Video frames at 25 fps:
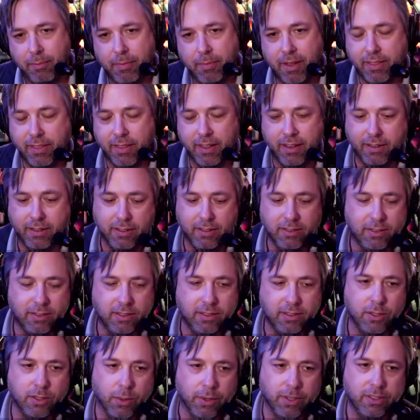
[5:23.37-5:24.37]
And then
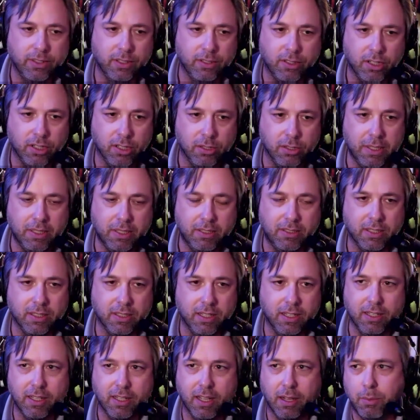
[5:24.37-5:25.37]
going to tournaments,
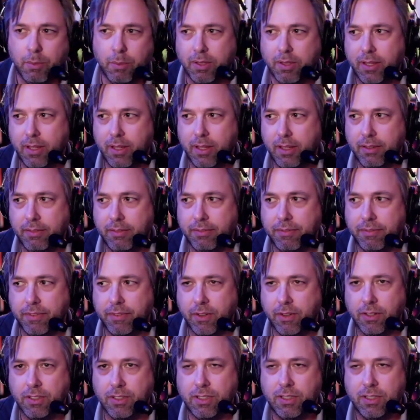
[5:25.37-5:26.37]
uh, I won the
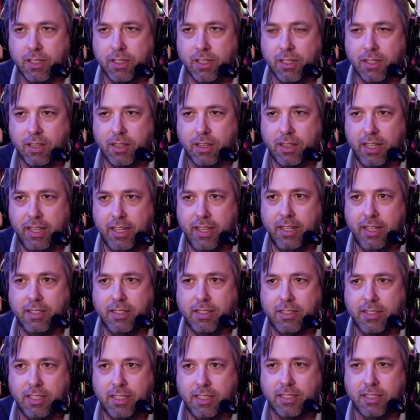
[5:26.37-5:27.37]
first league
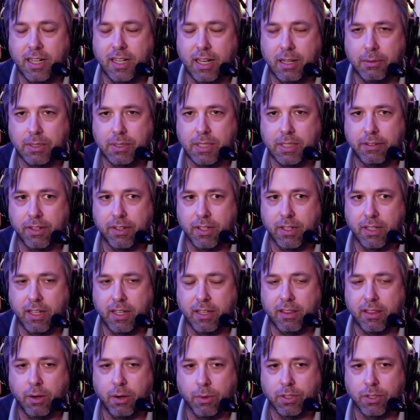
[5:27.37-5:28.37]
season I was ever in
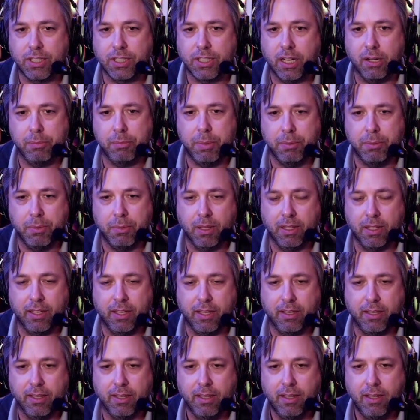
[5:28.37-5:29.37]
at the Orange County Pinball
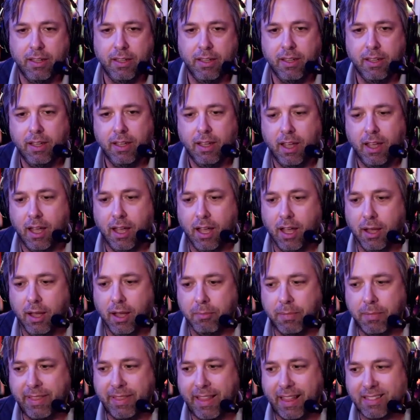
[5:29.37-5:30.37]
League,
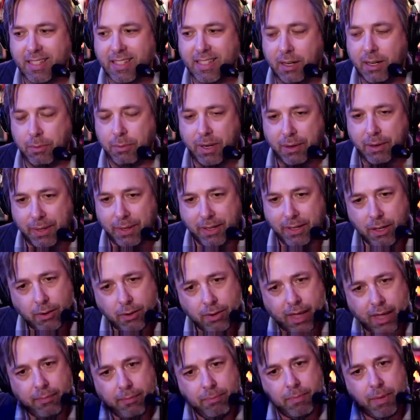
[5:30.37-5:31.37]
um, and that's kind of when I went,
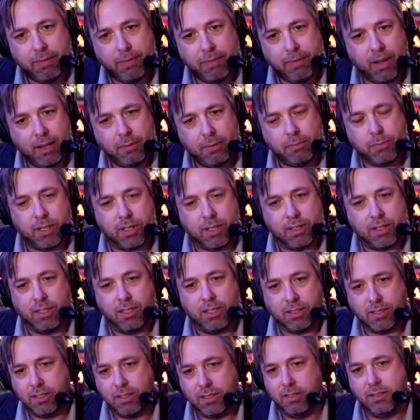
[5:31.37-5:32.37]
okay, maybe I am good at
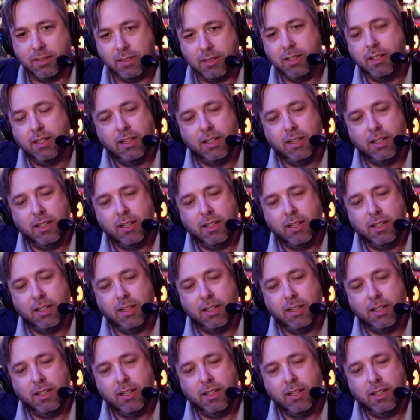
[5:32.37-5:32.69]
this, and yeah.